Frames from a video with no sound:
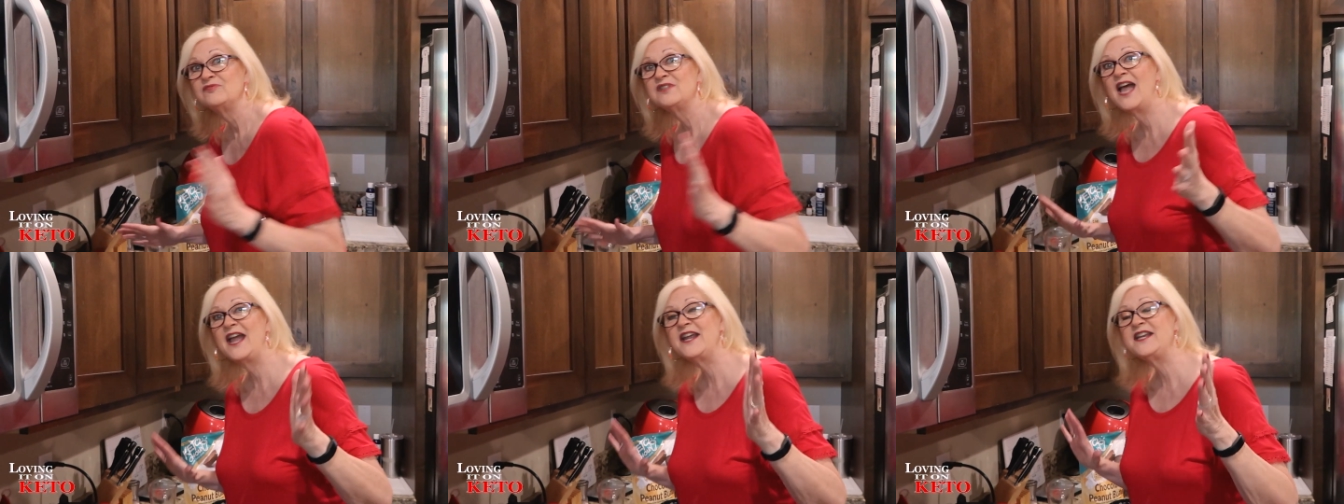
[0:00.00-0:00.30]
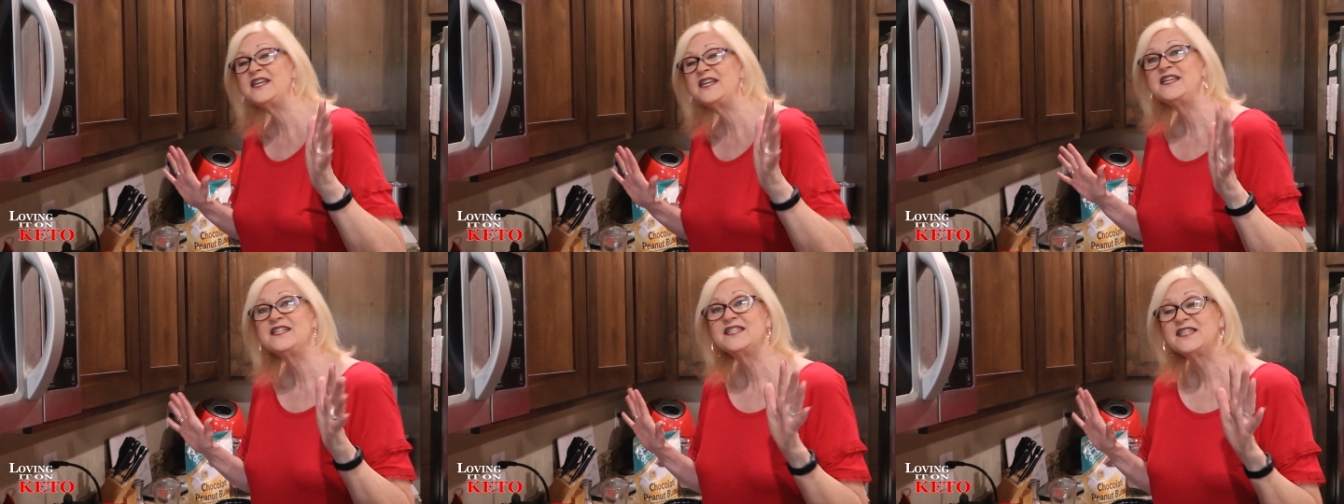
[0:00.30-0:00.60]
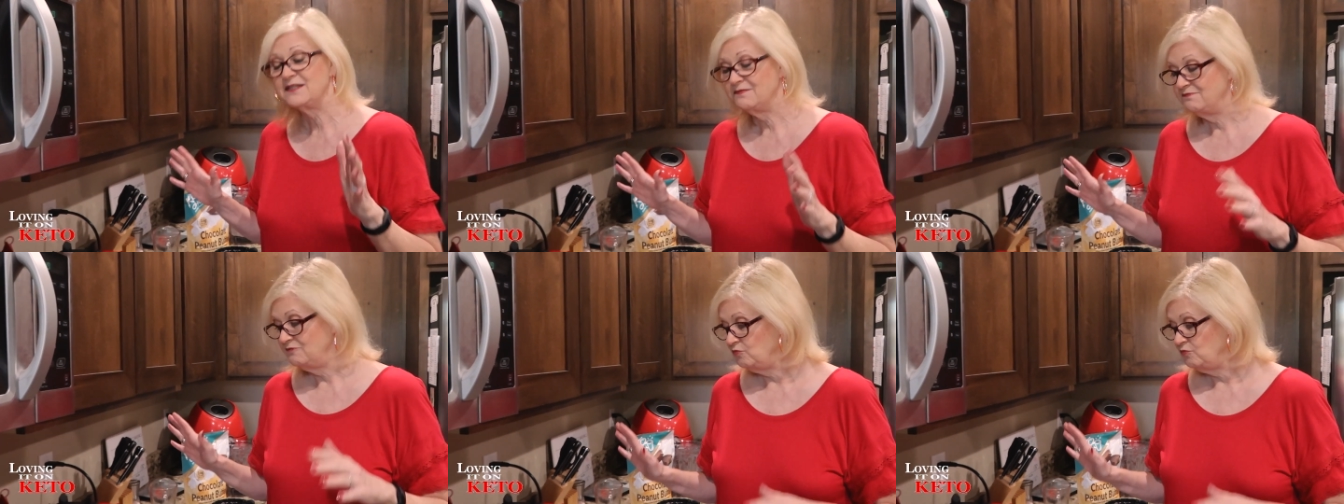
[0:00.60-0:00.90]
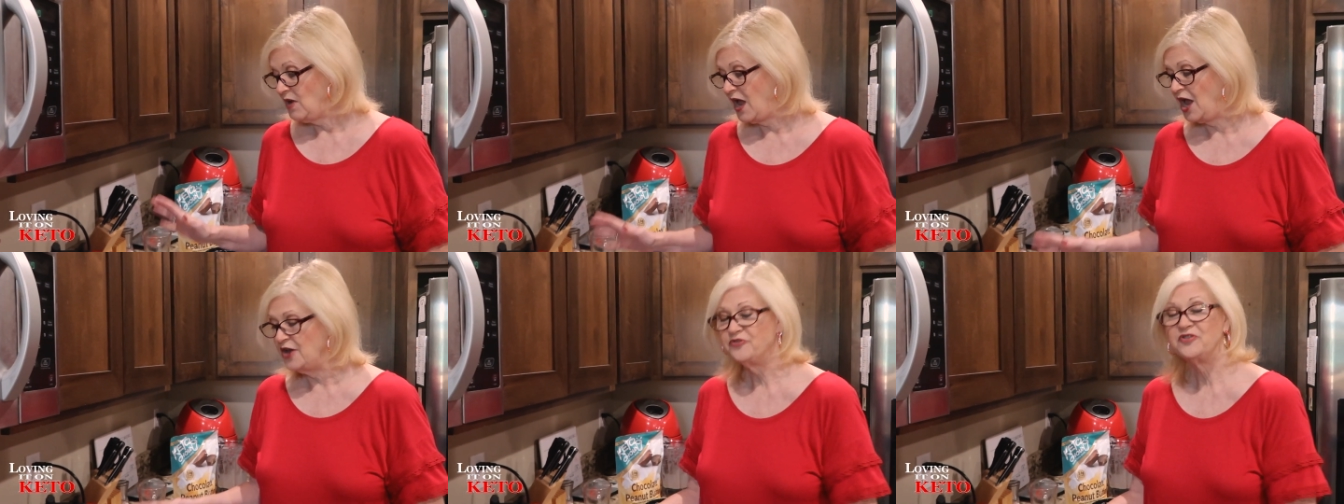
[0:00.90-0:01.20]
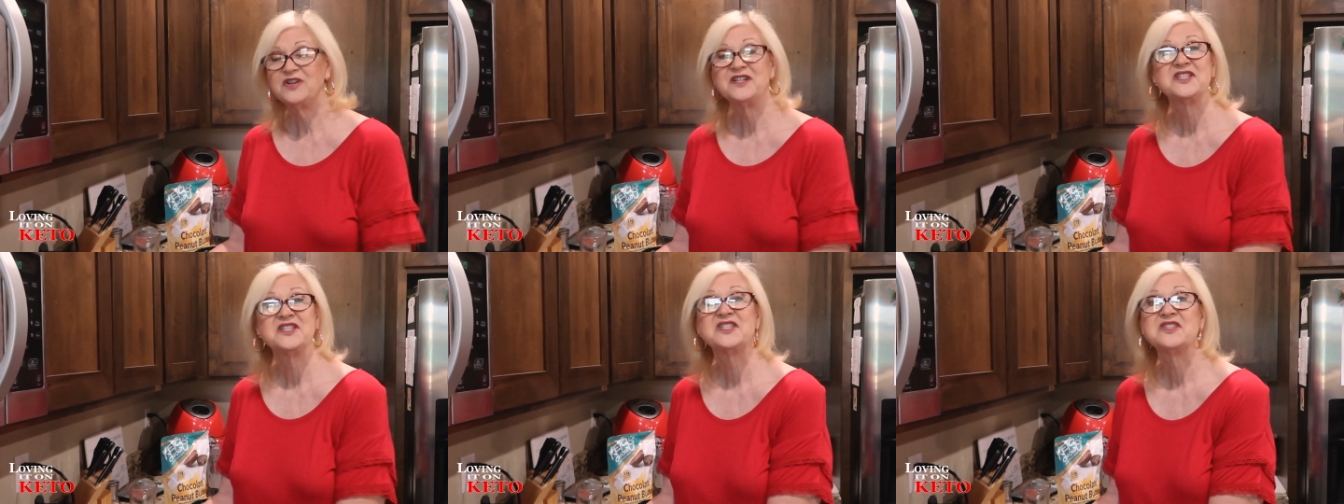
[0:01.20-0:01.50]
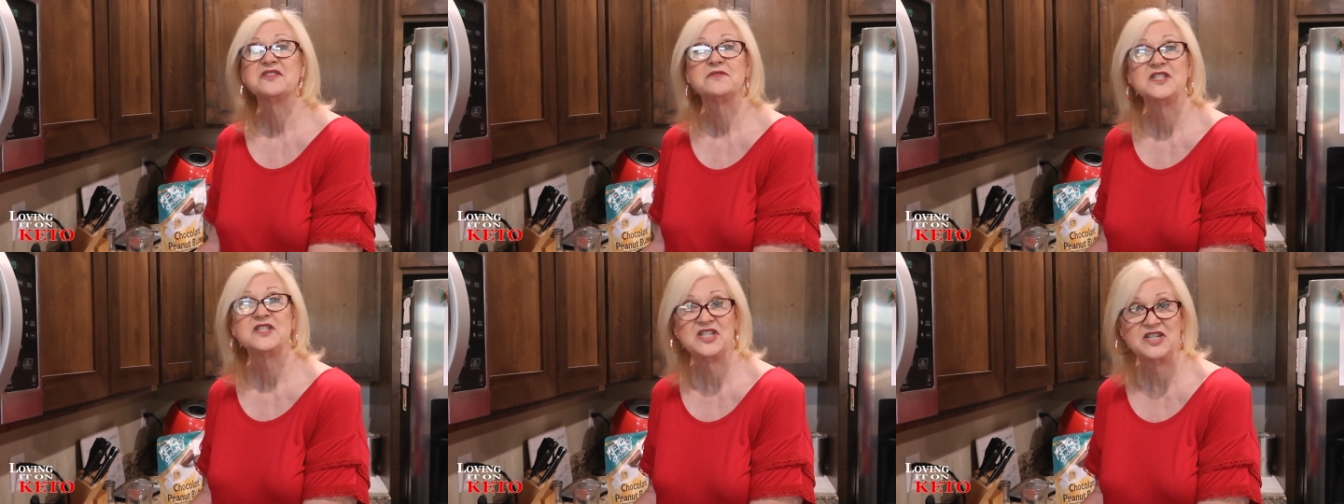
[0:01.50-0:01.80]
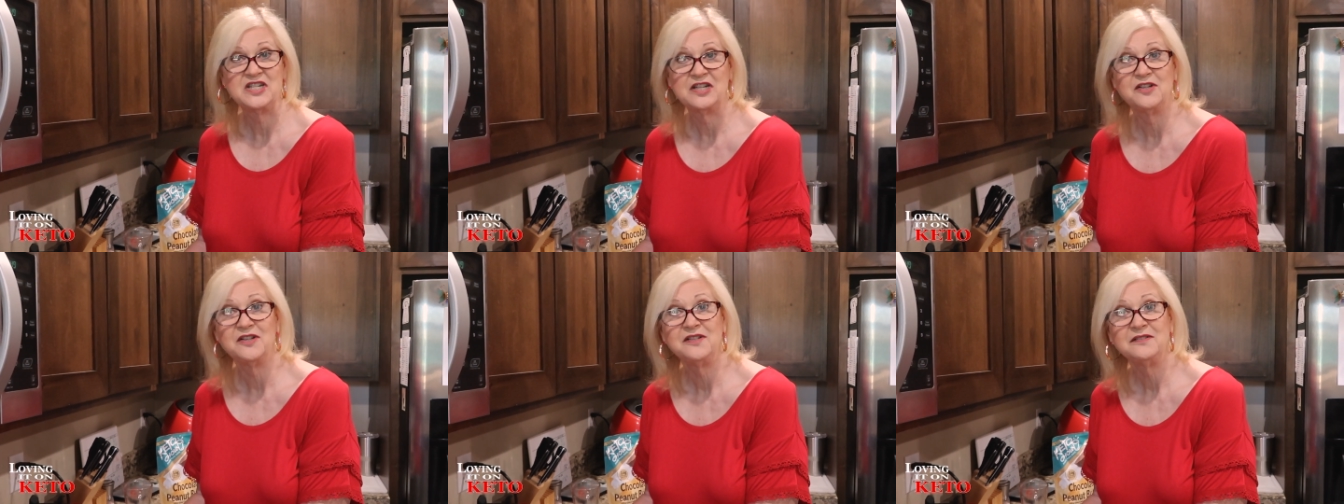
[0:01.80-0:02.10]
90s, hundreds
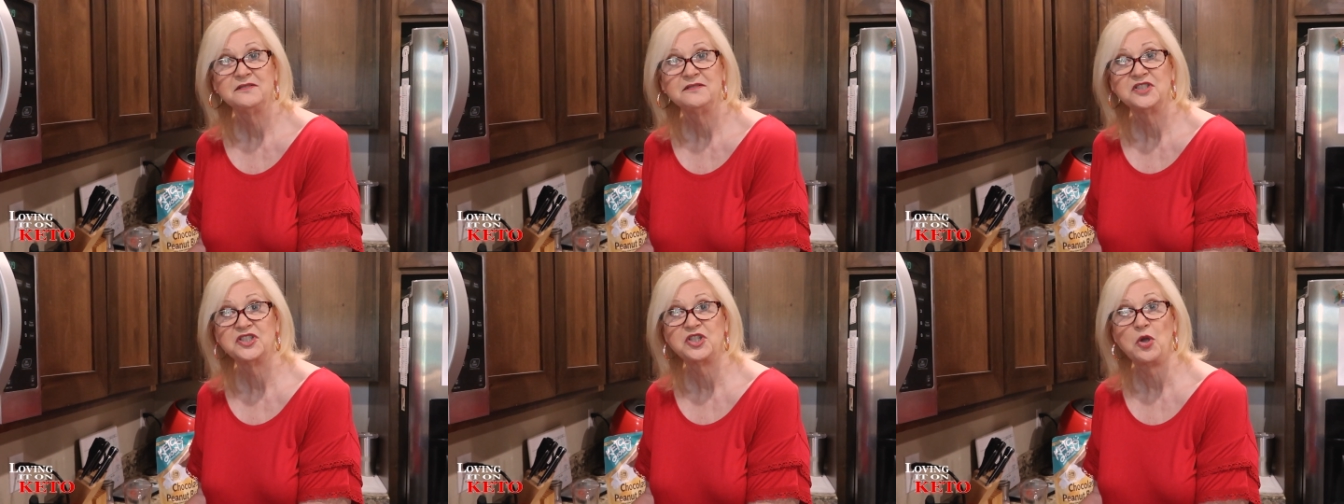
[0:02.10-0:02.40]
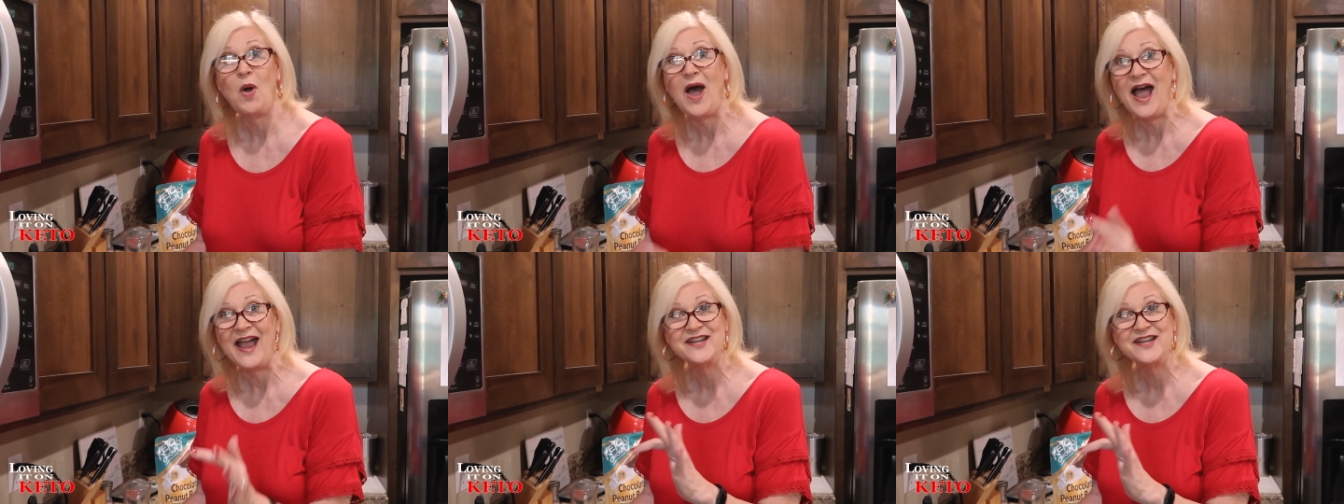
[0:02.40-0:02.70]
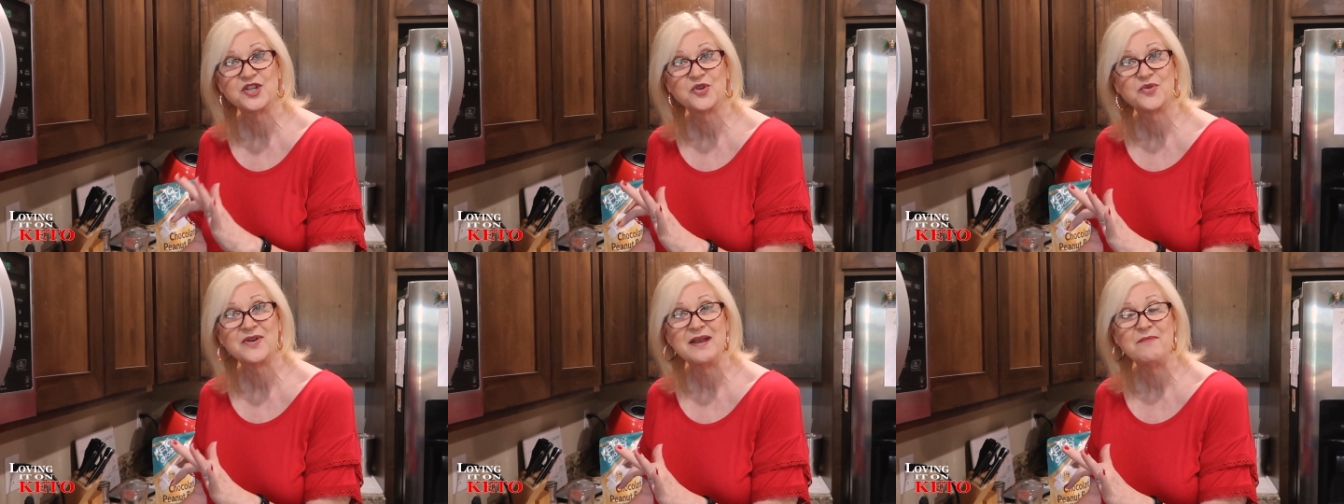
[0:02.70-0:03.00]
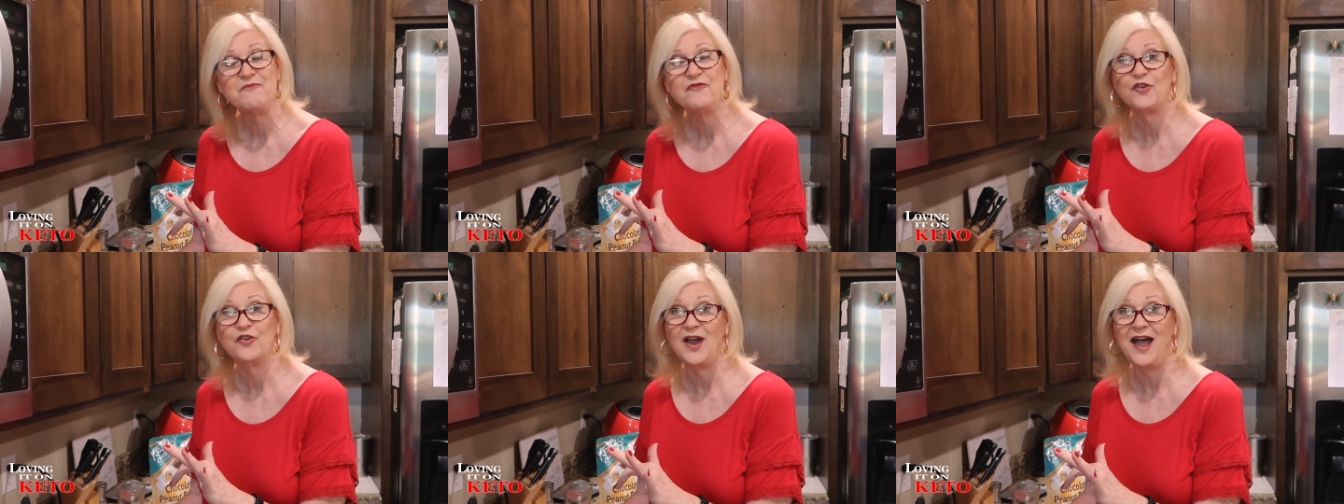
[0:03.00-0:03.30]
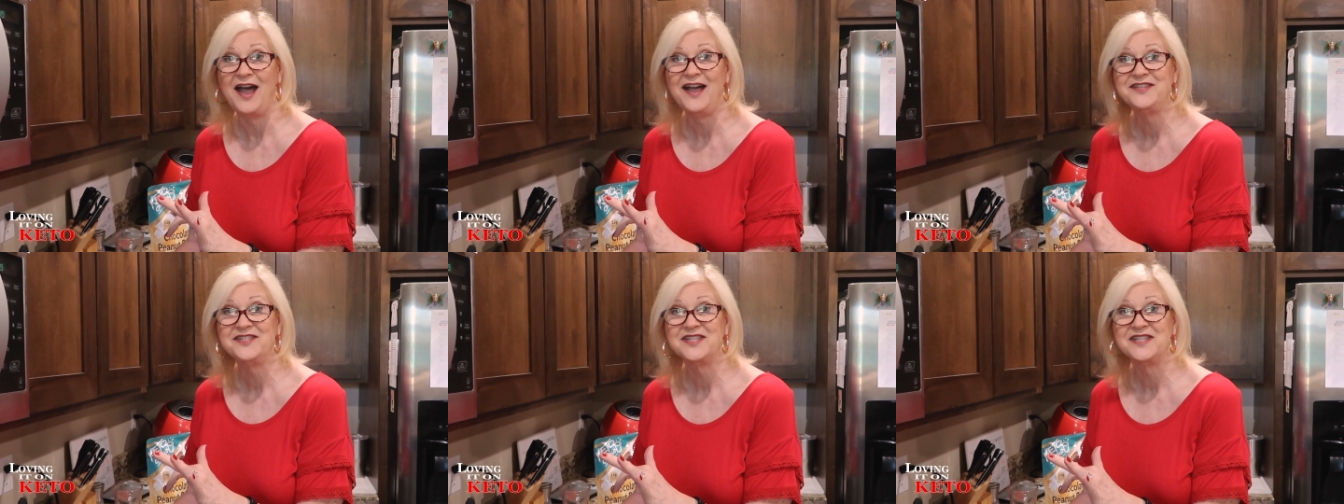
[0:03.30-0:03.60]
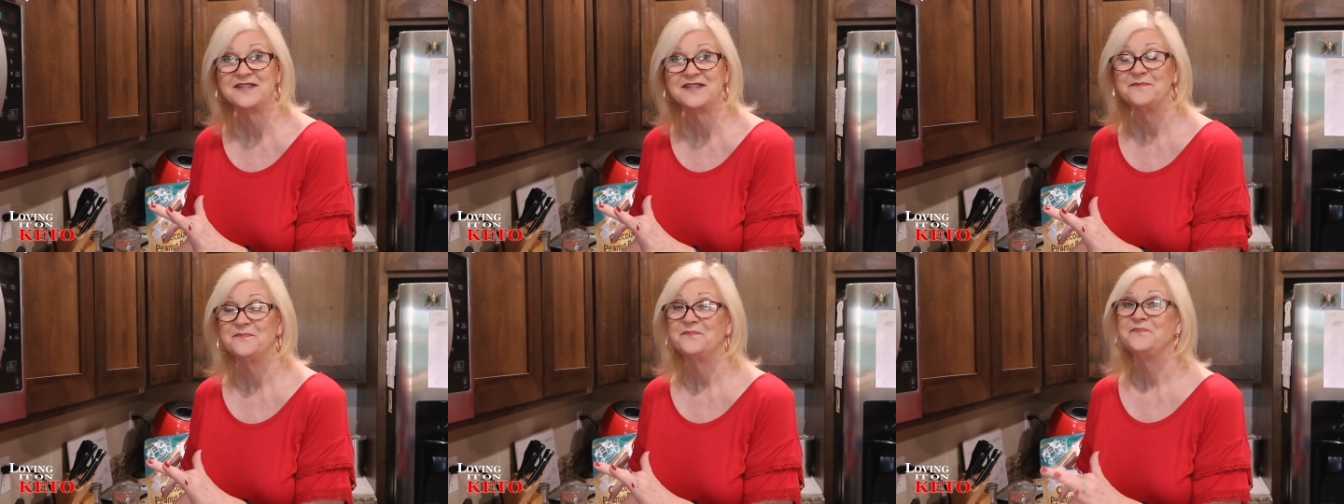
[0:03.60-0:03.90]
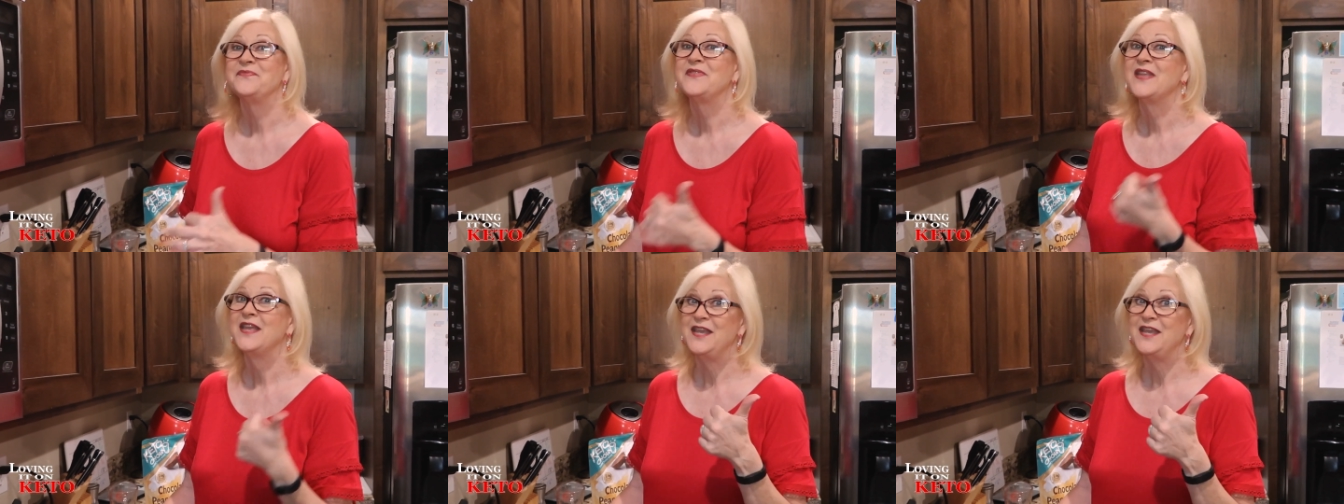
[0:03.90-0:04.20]
still. So ice cream for us
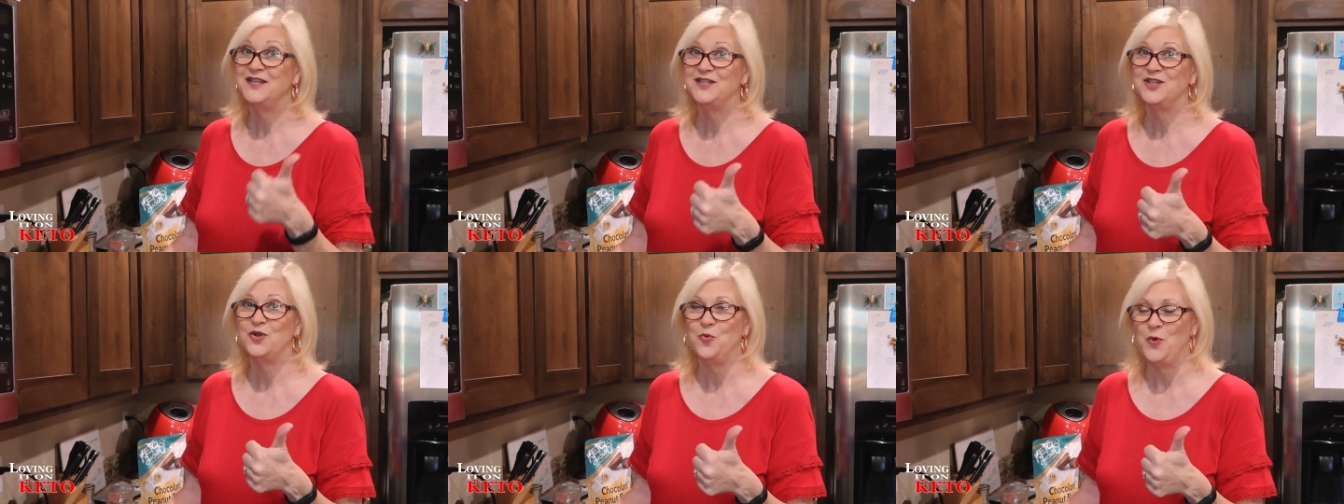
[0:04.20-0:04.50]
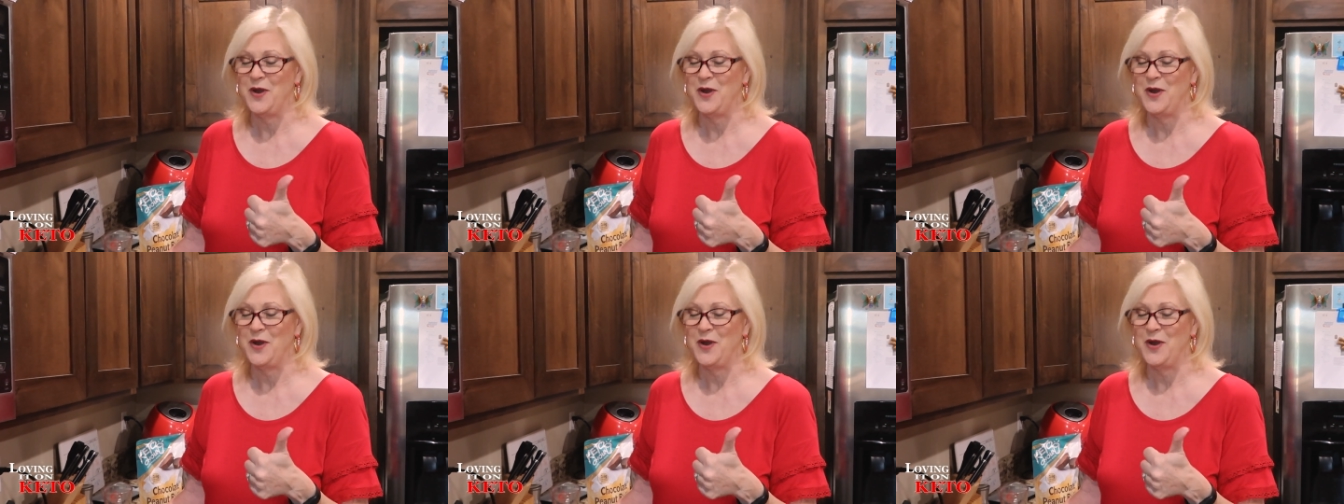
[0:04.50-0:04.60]
is a